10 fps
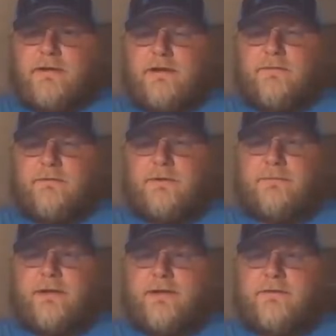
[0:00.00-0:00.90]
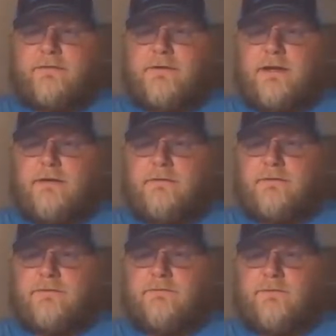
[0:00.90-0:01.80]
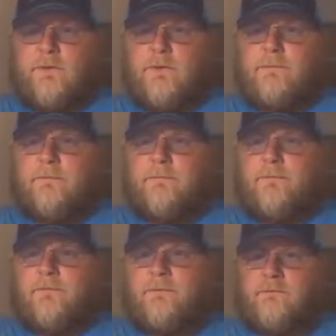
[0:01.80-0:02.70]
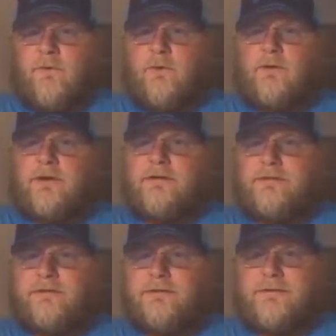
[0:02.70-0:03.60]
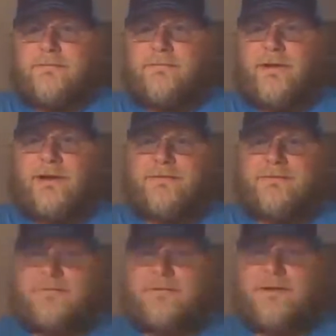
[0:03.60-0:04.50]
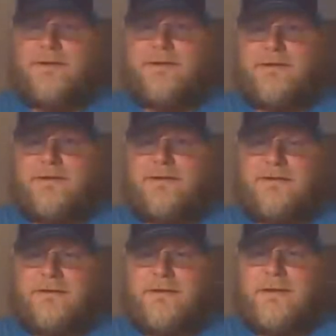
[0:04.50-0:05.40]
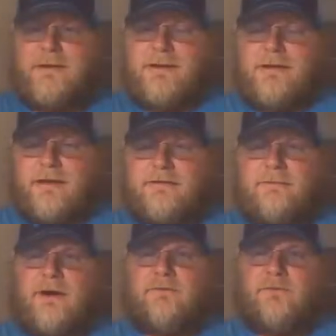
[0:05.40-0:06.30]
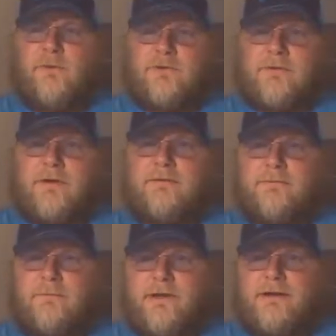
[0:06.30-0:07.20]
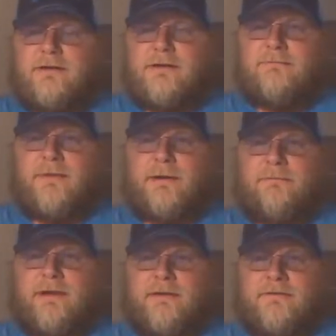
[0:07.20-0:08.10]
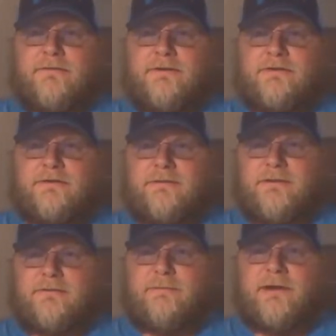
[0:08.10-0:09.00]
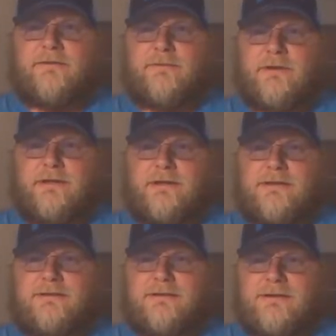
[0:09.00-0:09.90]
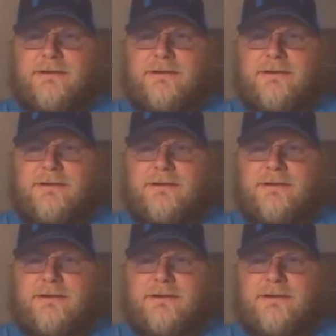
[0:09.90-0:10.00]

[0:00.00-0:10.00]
if your biggest today was four four-ish pounds, then that's about four tons bigger than my biggest fish this past weekend.